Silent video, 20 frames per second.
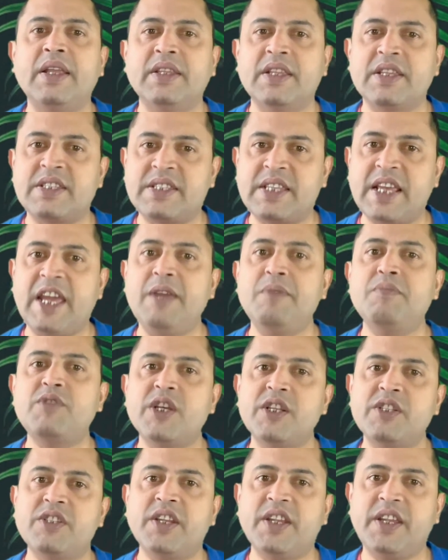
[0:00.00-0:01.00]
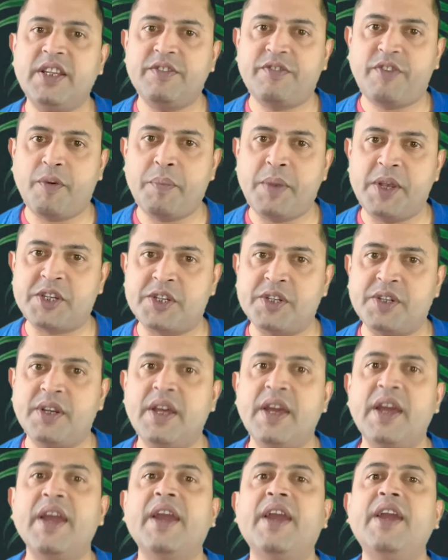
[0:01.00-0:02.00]
the same sensory information
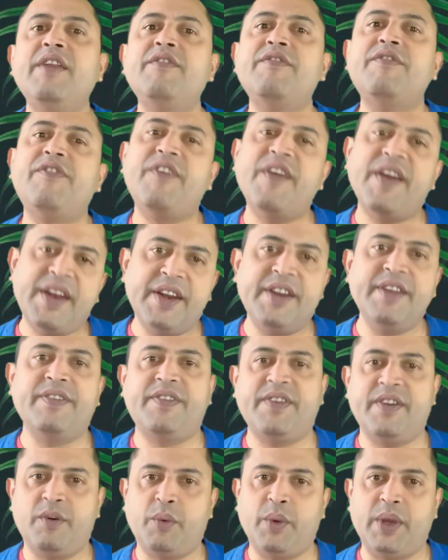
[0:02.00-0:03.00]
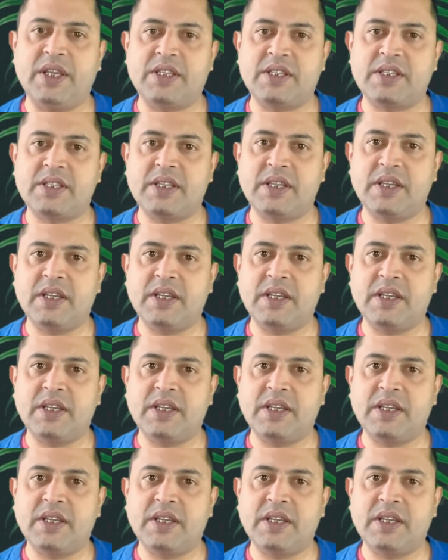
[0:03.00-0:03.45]
in very different ways.